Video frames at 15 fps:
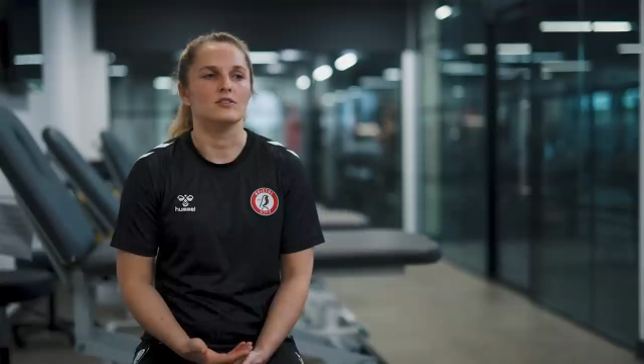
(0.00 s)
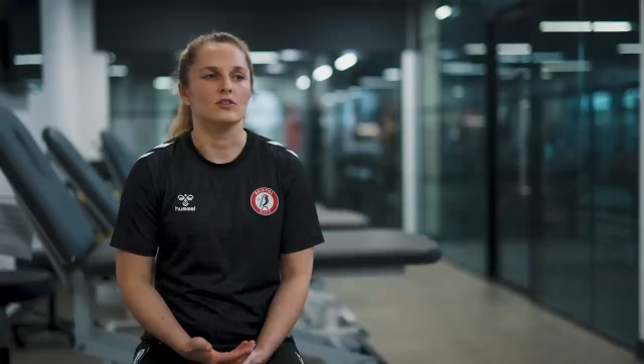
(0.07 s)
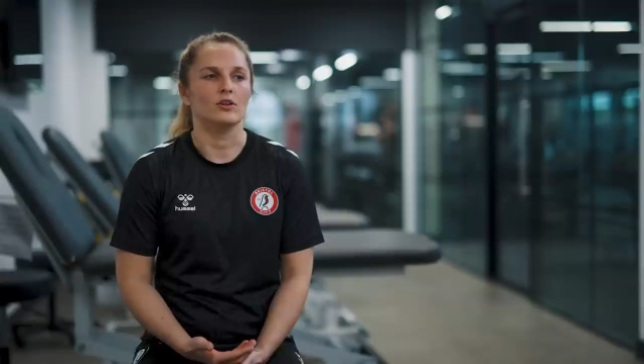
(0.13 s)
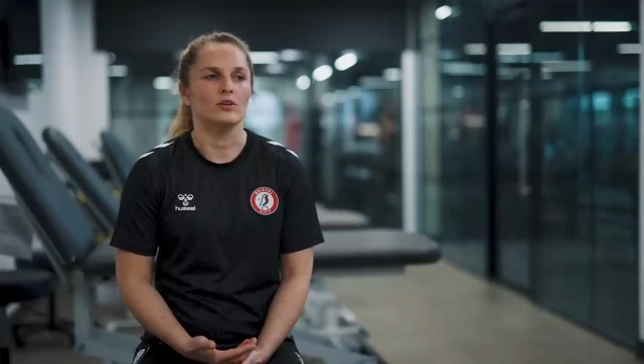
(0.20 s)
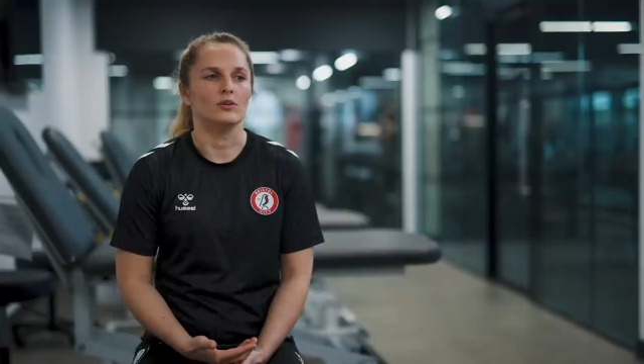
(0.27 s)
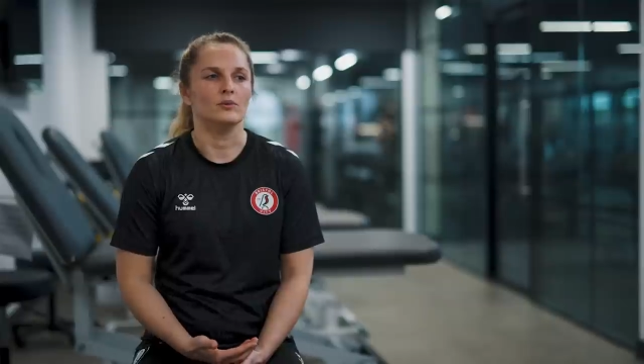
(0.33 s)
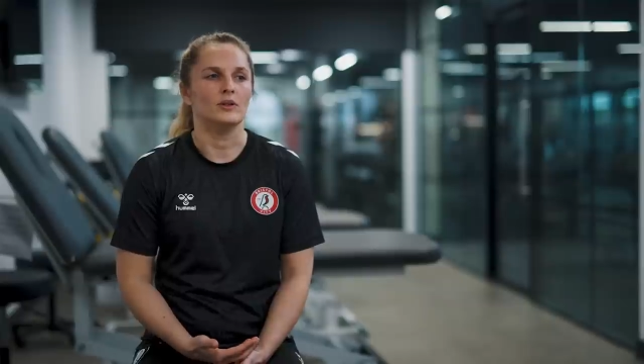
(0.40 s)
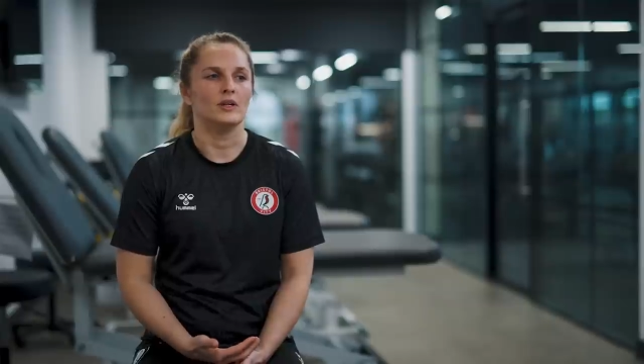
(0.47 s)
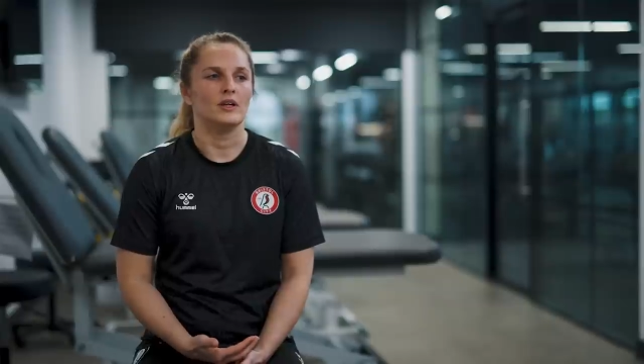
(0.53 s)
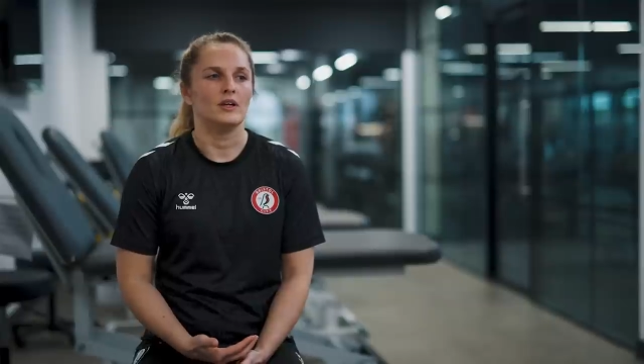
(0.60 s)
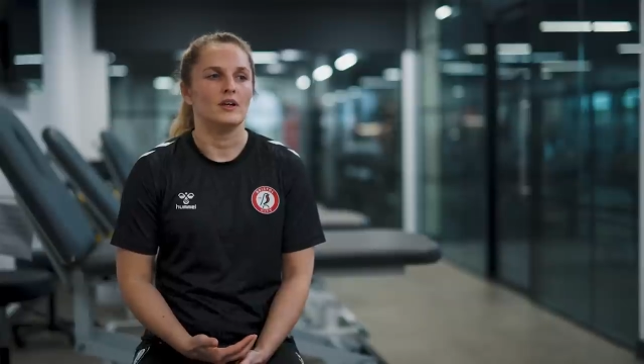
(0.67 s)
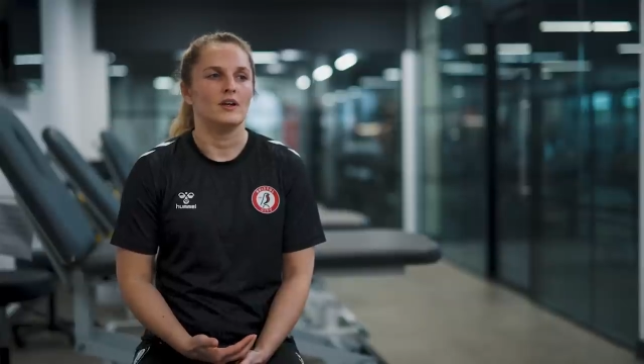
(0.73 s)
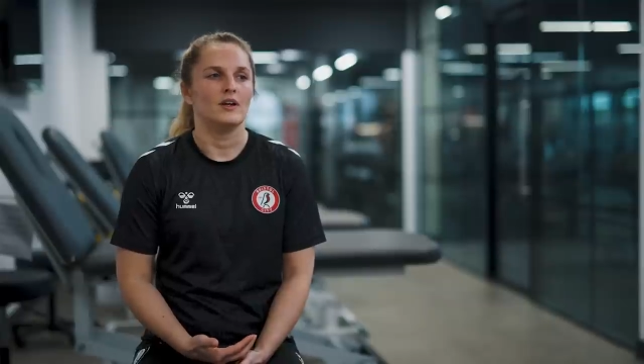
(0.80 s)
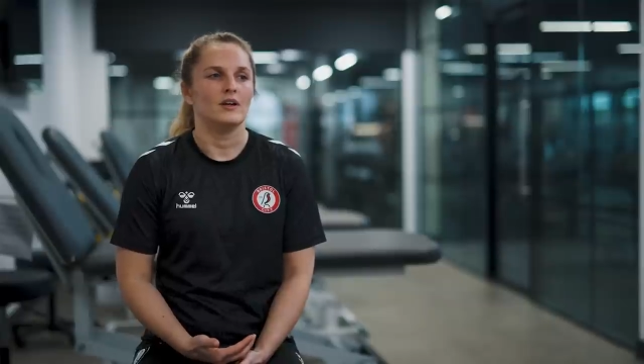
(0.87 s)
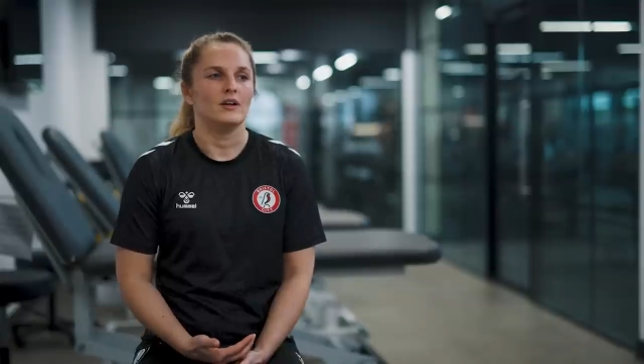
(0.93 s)
so
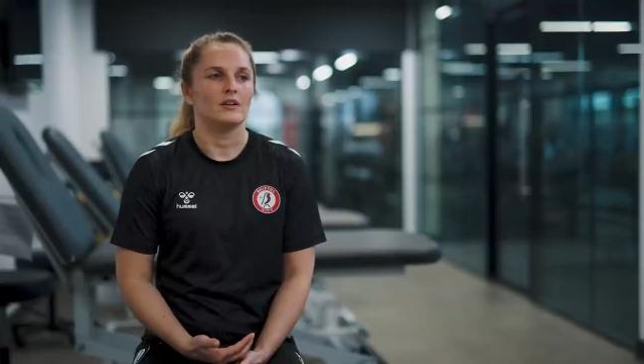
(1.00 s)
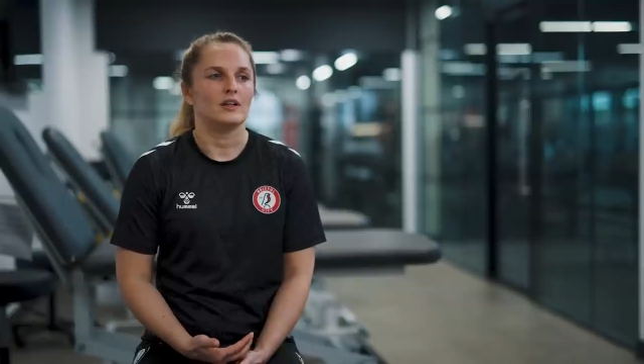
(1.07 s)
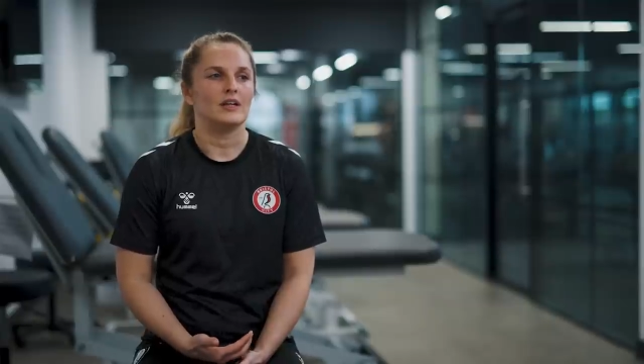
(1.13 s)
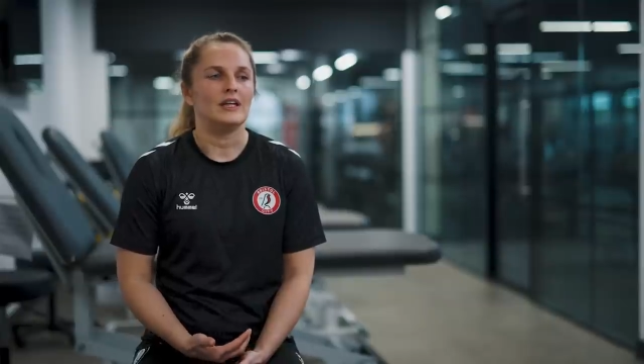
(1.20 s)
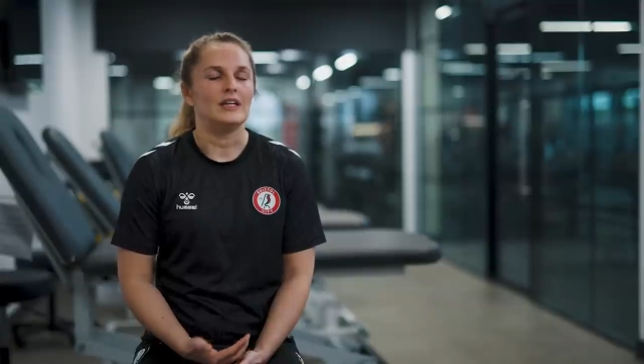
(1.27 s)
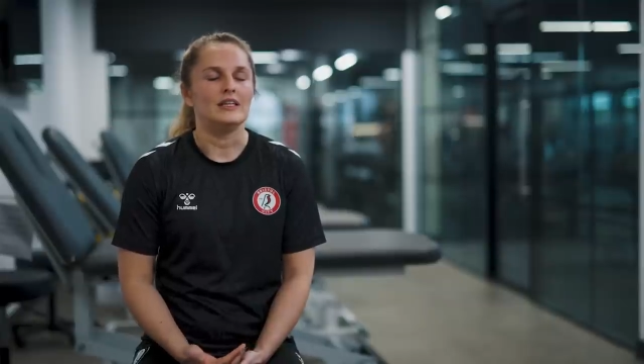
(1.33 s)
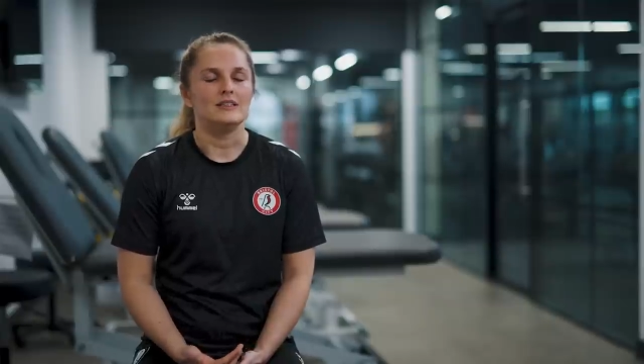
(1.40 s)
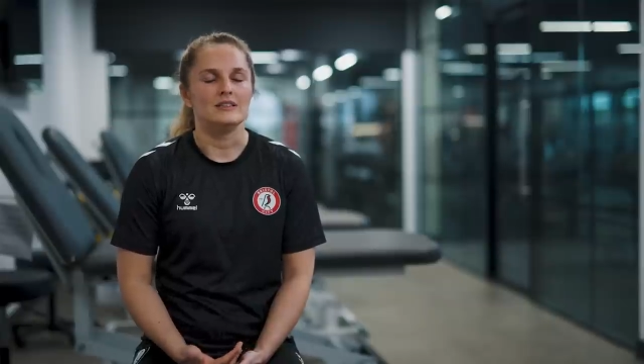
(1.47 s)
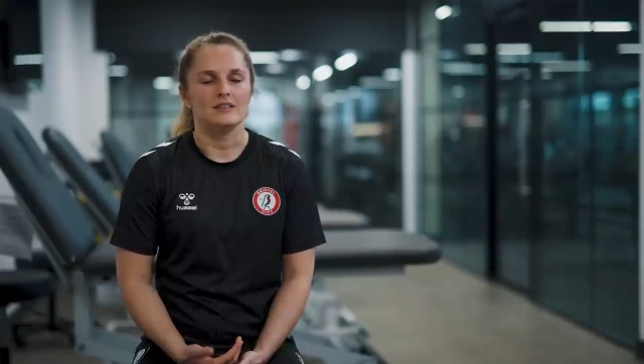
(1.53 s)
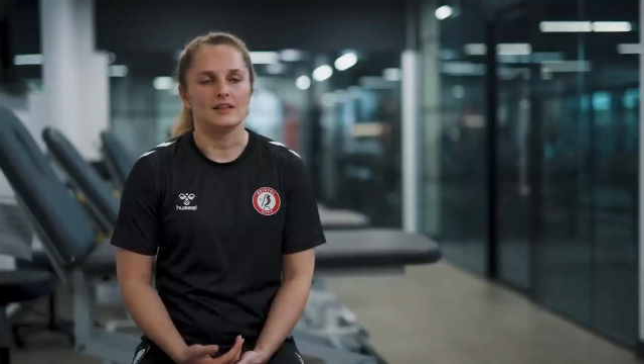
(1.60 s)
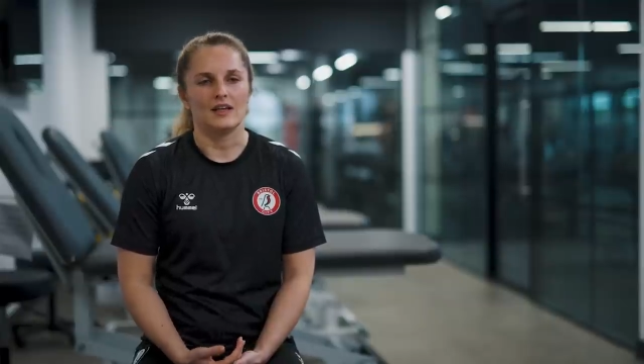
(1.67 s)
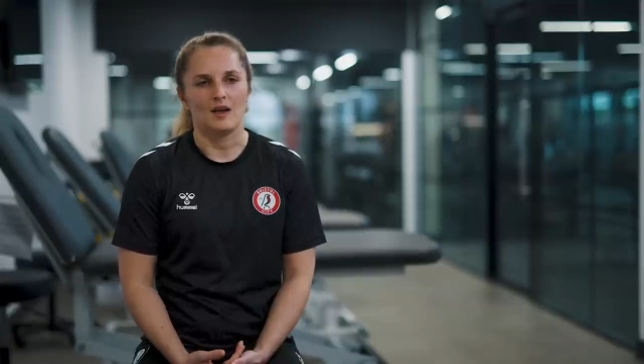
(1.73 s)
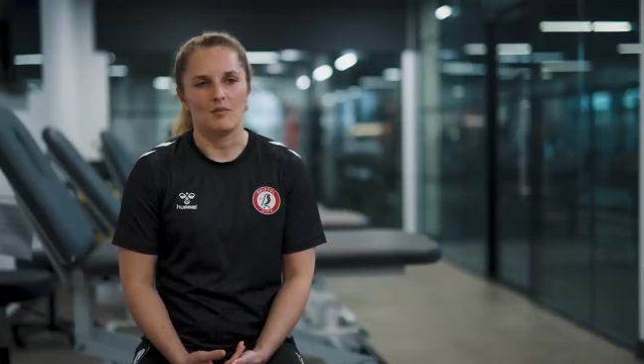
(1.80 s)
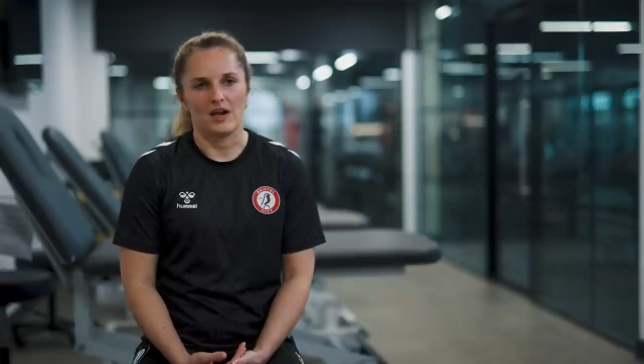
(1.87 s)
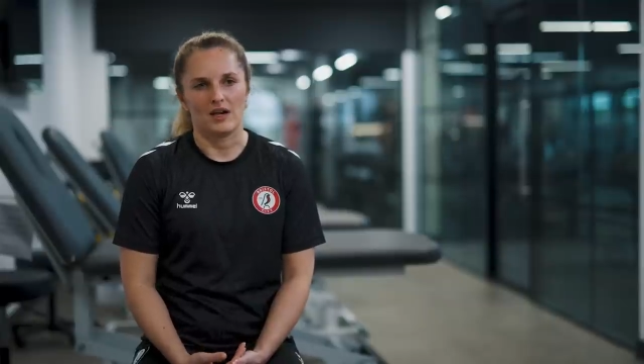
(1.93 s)
keen to get